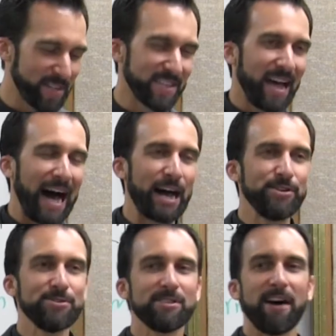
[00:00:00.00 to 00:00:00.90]
because how
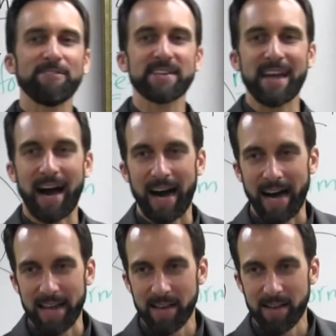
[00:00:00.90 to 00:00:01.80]
do you love a
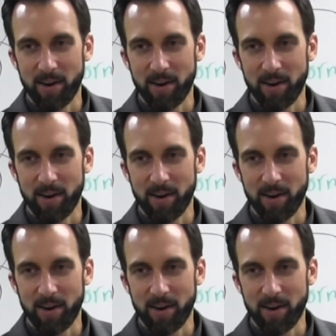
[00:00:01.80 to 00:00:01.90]
God?